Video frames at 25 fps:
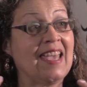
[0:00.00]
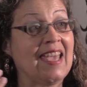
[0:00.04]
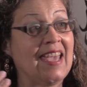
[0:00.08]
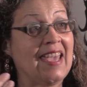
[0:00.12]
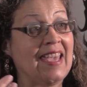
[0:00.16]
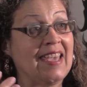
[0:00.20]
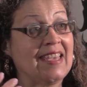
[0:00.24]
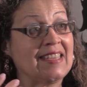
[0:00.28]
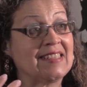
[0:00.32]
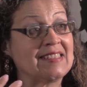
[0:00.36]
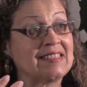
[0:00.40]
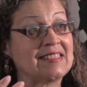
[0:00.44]

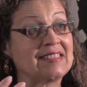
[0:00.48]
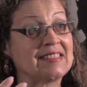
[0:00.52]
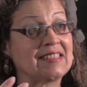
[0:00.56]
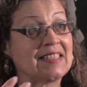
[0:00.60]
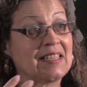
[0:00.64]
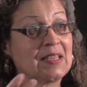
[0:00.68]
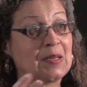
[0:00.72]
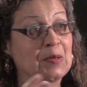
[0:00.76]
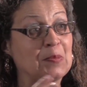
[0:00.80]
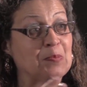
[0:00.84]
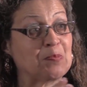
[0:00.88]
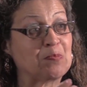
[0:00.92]
And
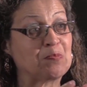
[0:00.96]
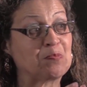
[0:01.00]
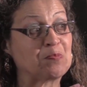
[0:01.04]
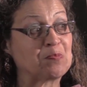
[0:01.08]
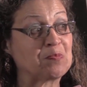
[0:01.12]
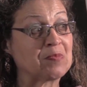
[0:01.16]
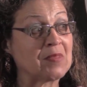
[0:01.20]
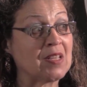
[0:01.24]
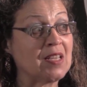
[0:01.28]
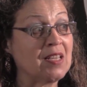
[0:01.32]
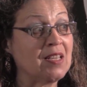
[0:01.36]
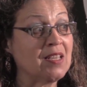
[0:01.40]

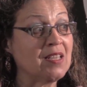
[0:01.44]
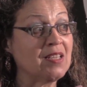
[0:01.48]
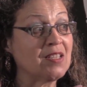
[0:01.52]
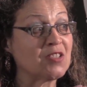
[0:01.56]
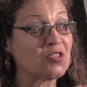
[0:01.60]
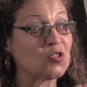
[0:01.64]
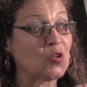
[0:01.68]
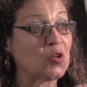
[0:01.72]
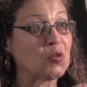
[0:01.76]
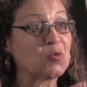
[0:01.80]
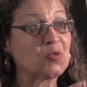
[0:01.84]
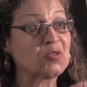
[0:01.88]
um,
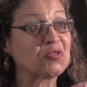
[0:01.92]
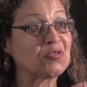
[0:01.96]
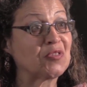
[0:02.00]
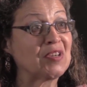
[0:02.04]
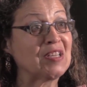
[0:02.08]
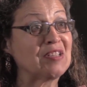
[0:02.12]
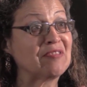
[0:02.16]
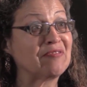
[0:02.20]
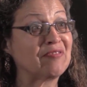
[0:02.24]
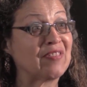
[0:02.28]
so it was really